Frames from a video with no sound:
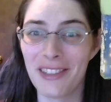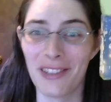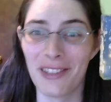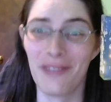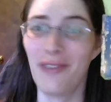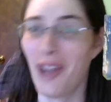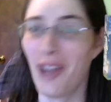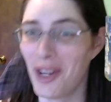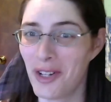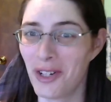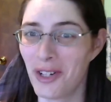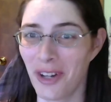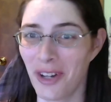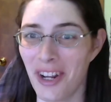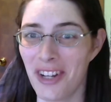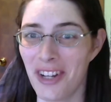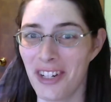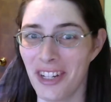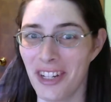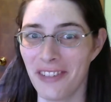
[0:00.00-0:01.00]
Adventure
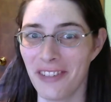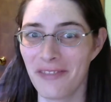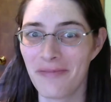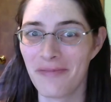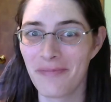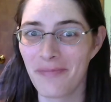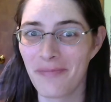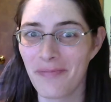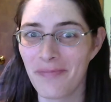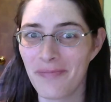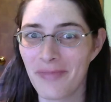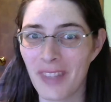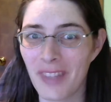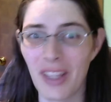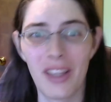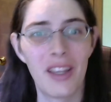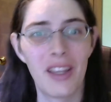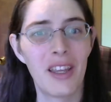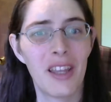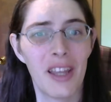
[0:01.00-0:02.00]
Engine.
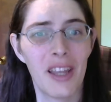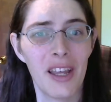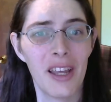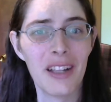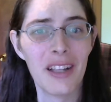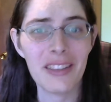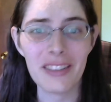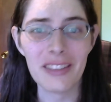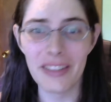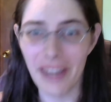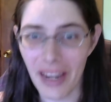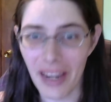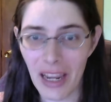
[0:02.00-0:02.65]
Today